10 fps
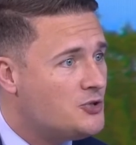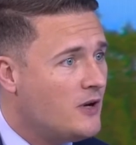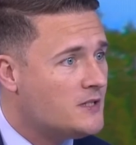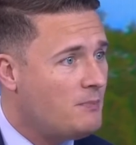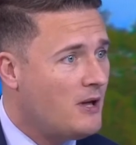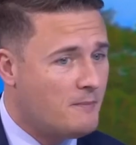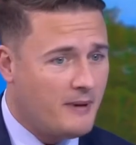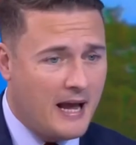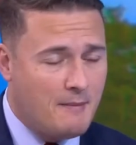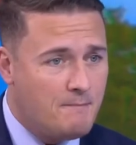transplant and
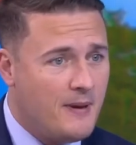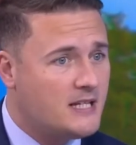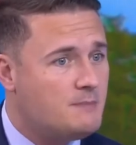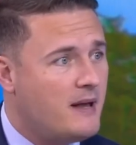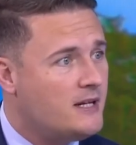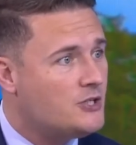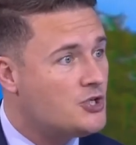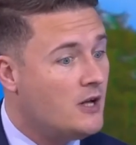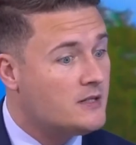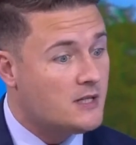became a big spending
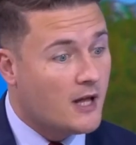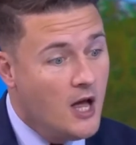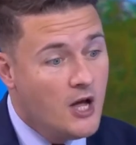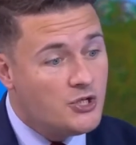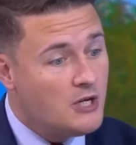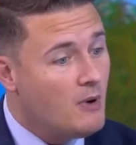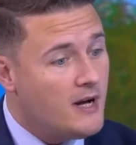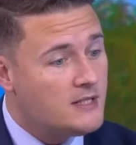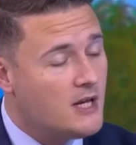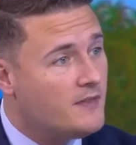chancellor, she
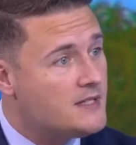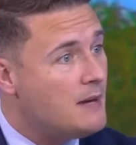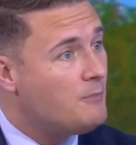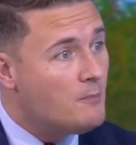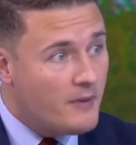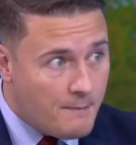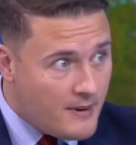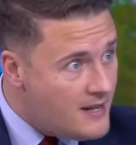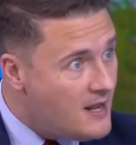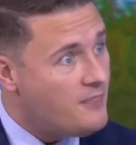might turn the tap on, but there'd
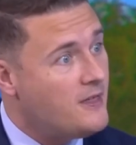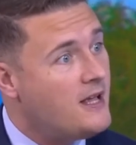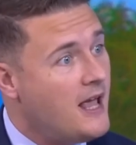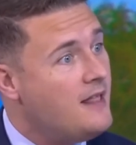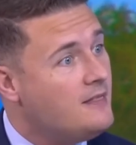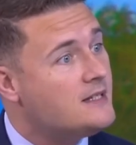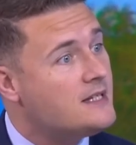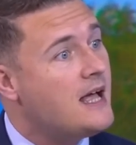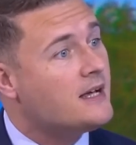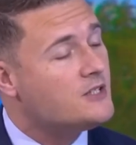be nothing in the
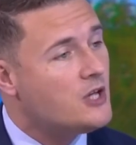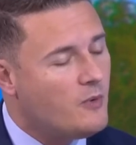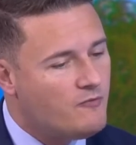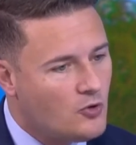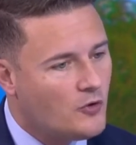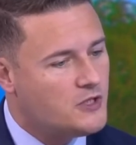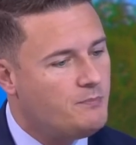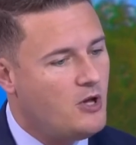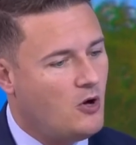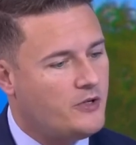tank. So we've got to
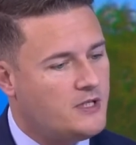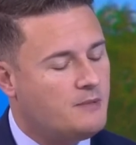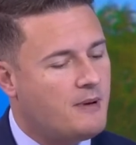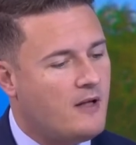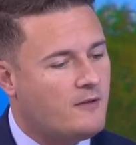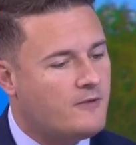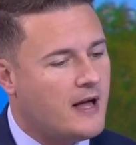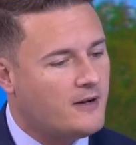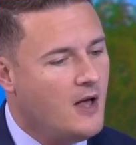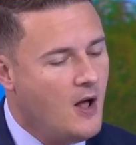be honest about the
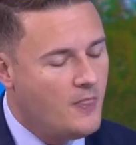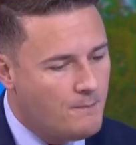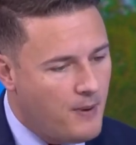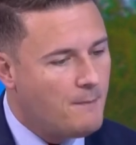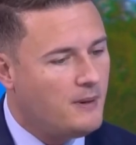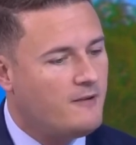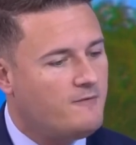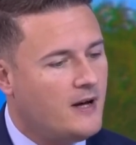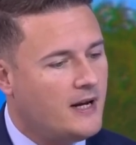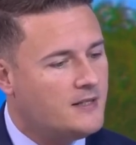fact the public
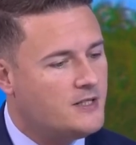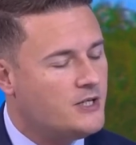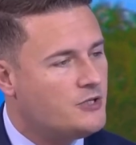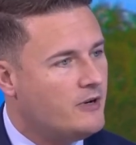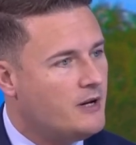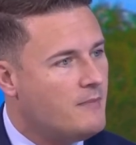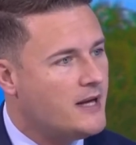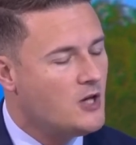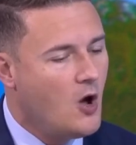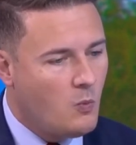finances are in a
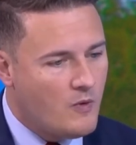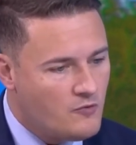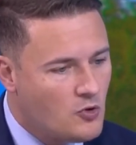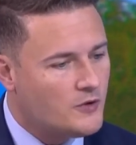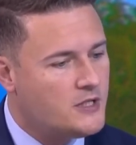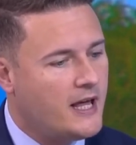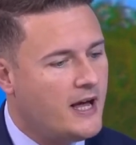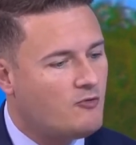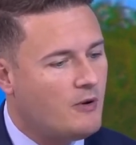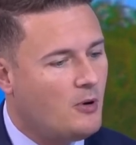mess. We've got to
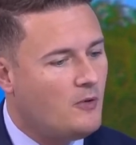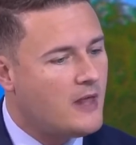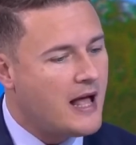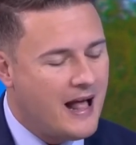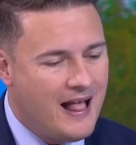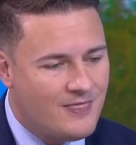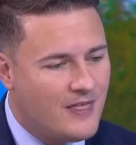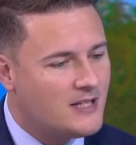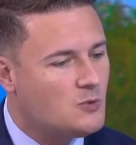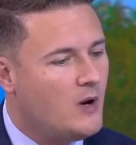get a grip on that.
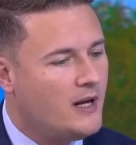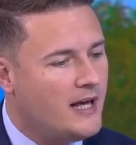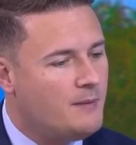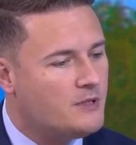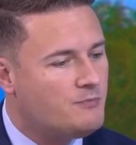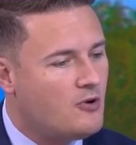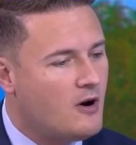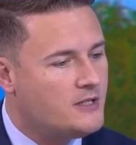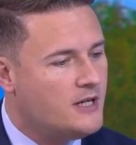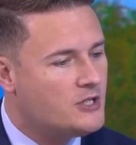That's why Labour's
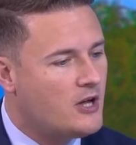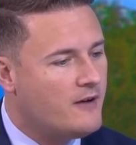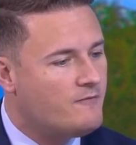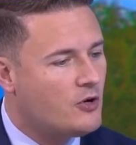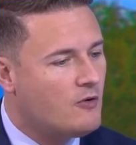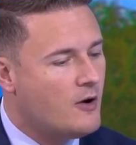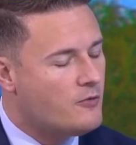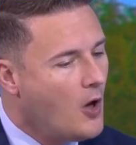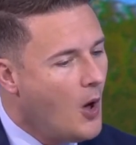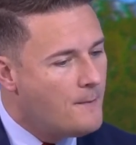priority is going for
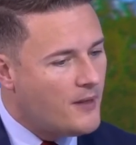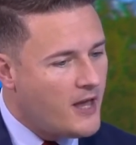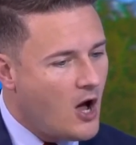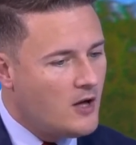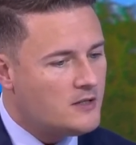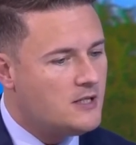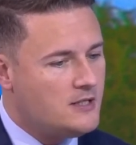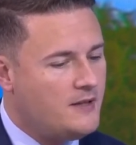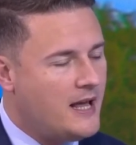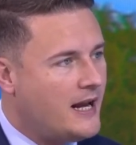growth. Well, but the answer
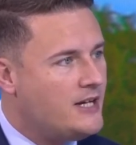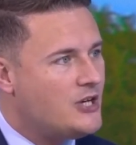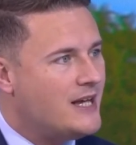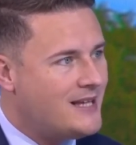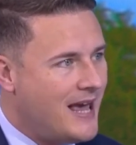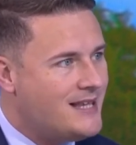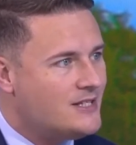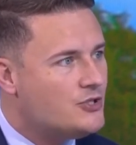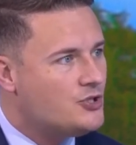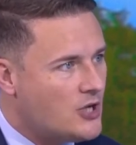to the NHS
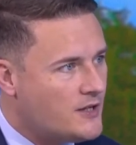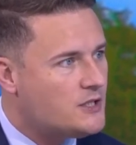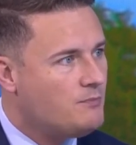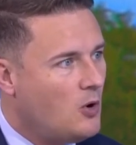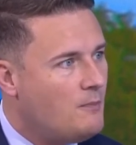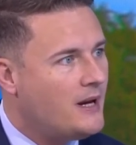isn't just more